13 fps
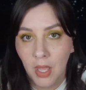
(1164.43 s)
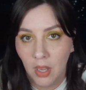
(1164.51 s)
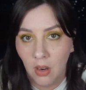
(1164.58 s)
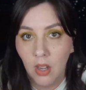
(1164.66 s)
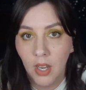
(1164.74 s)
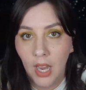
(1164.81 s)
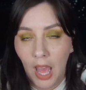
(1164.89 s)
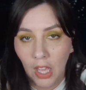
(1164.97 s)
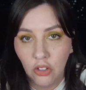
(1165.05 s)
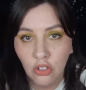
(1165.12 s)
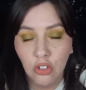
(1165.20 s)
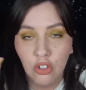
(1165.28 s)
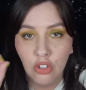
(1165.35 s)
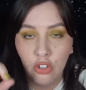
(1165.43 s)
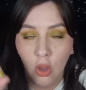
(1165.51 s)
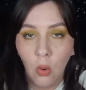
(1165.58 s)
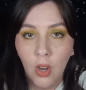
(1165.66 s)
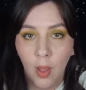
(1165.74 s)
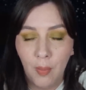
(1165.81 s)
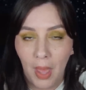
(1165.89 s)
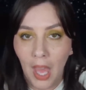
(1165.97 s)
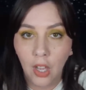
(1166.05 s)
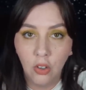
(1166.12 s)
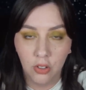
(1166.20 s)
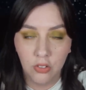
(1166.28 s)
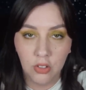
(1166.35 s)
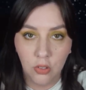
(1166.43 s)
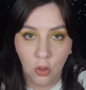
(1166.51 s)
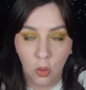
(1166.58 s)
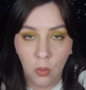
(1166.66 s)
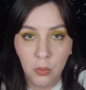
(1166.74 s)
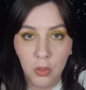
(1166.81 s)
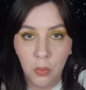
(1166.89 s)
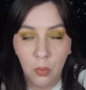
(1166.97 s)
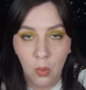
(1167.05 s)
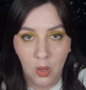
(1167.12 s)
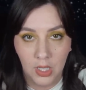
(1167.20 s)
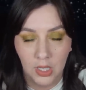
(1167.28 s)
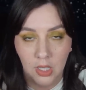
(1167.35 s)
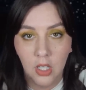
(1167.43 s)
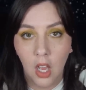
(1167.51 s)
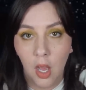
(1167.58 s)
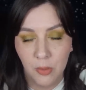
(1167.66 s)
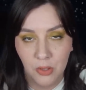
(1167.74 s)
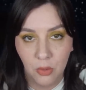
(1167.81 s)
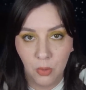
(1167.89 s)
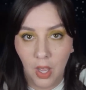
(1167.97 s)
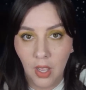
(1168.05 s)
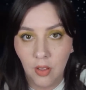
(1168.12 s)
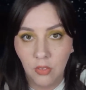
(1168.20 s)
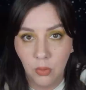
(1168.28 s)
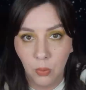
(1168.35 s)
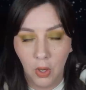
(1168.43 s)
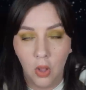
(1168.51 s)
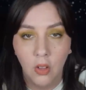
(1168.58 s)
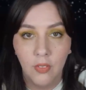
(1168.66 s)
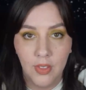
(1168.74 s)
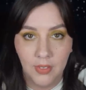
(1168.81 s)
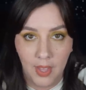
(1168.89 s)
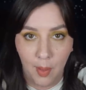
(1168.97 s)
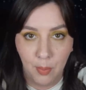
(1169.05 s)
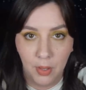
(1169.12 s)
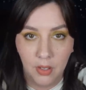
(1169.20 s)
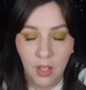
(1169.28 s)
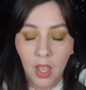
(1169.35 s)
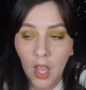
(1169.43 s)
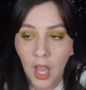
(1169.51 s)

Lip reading: Erin, actually showed up at Christy's home the morning that the cops arrived when all of this happened.